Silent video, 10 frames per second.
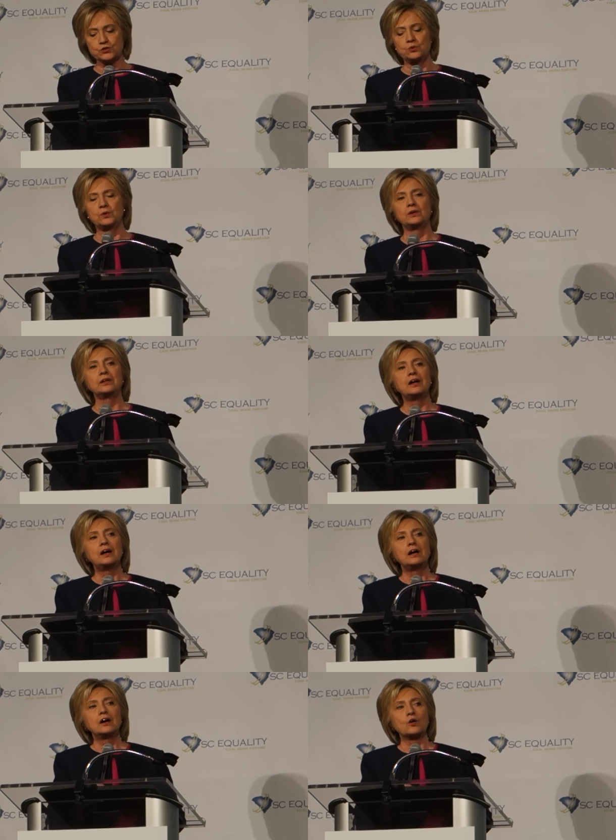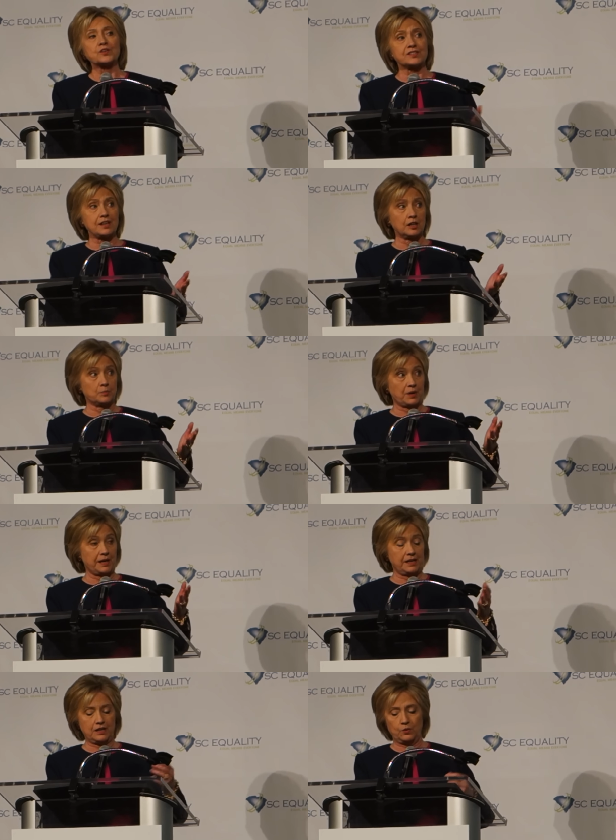school, or
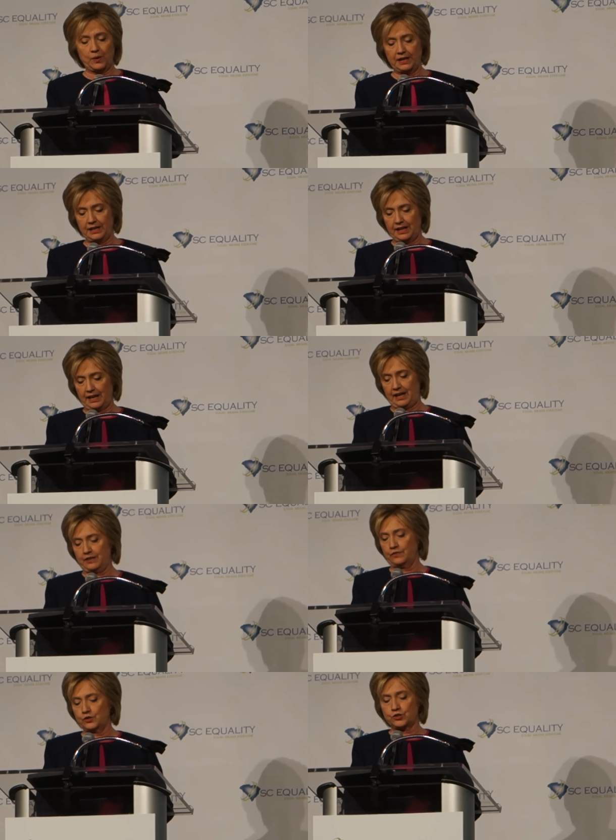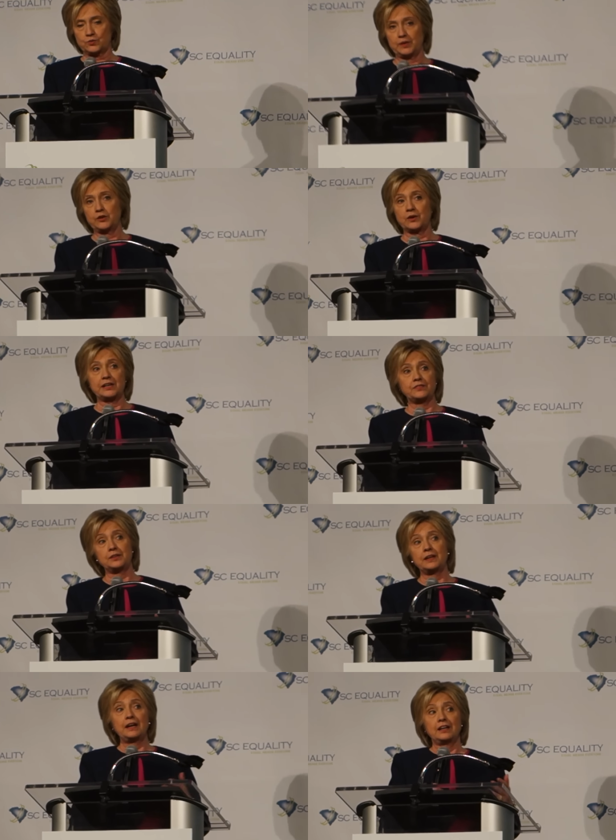celebrating a wedding anniversary, or
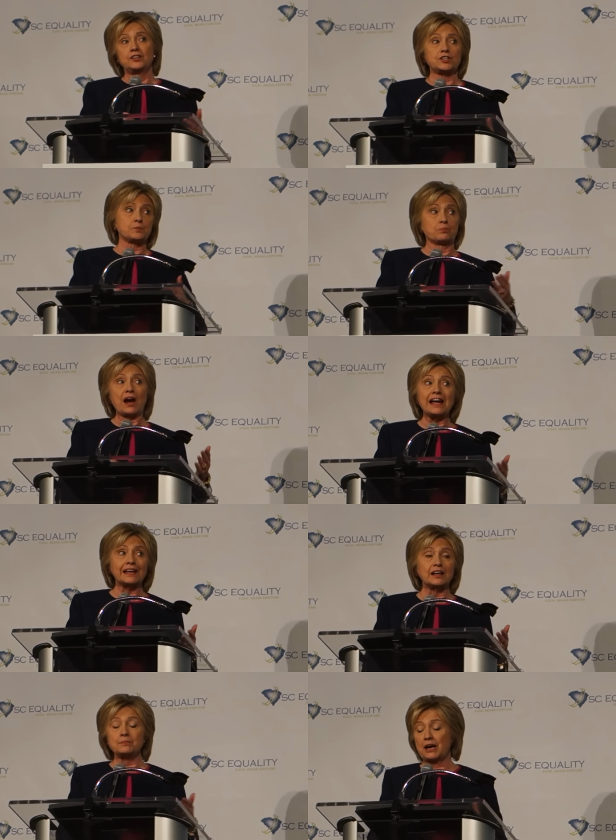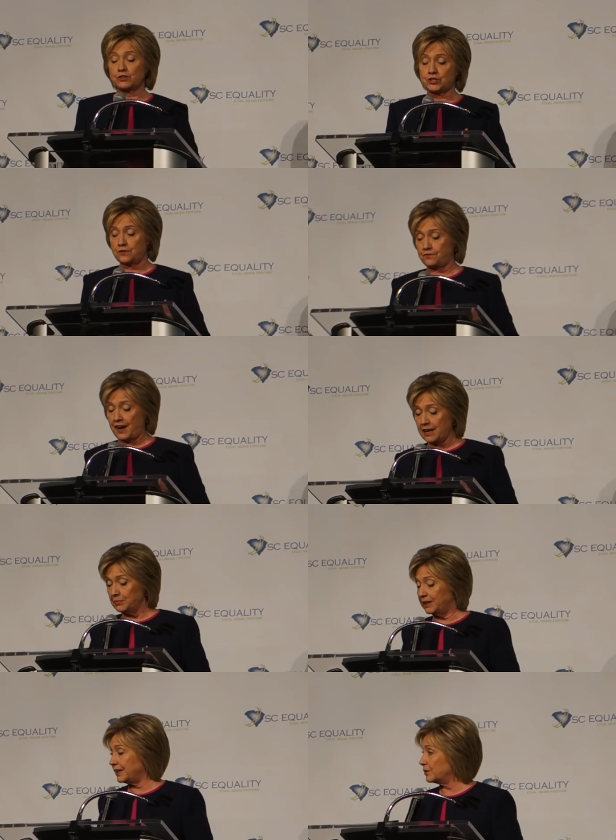even just bragging about your
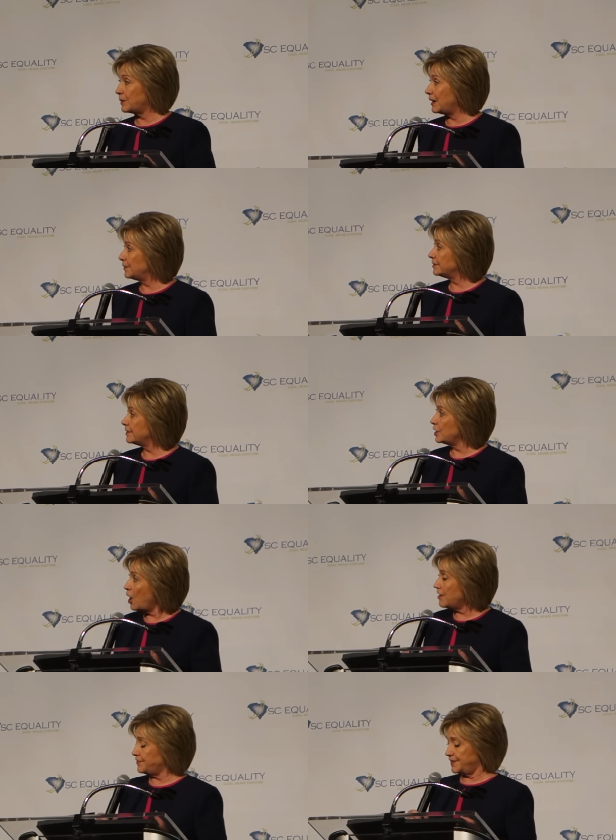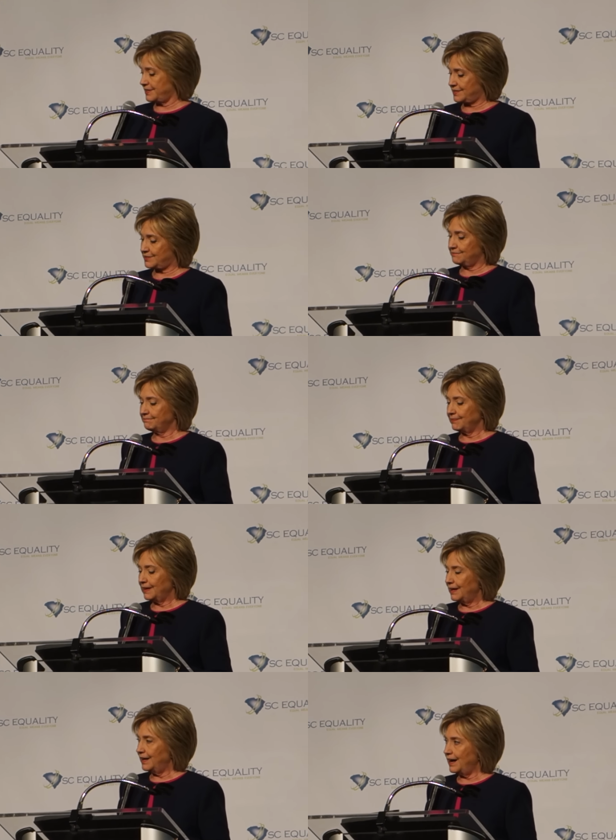family around the office.
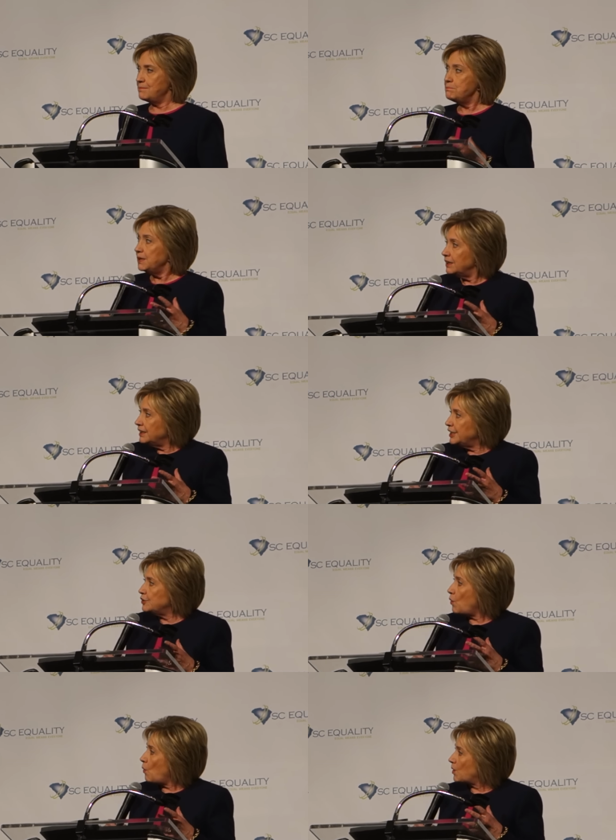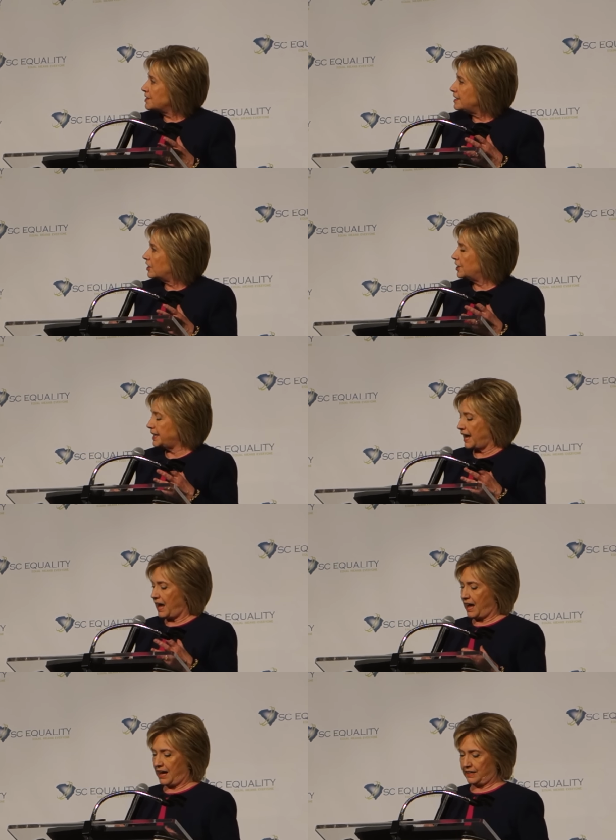1 million ordinary
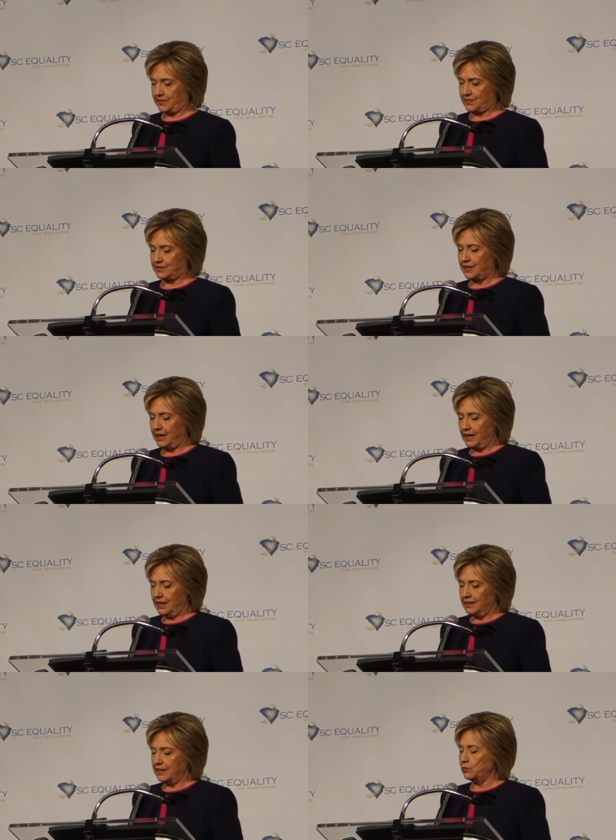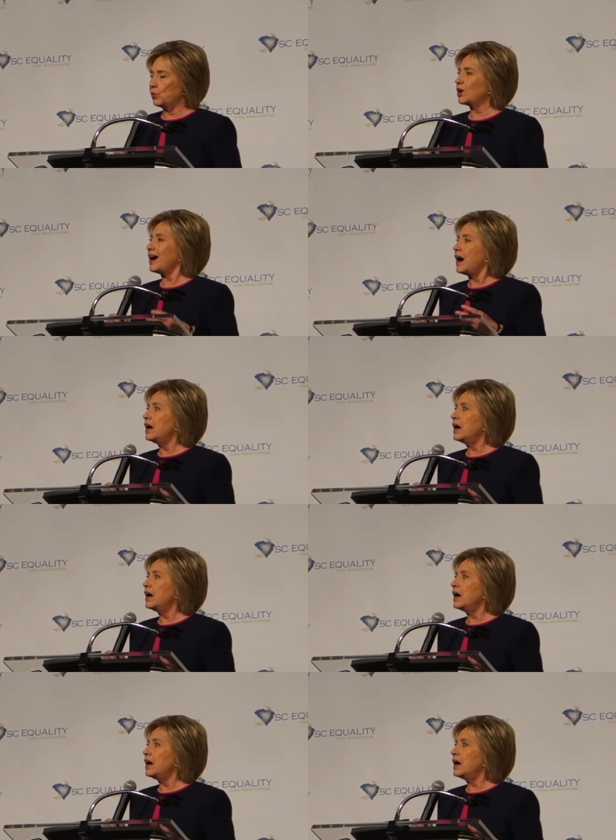acts that were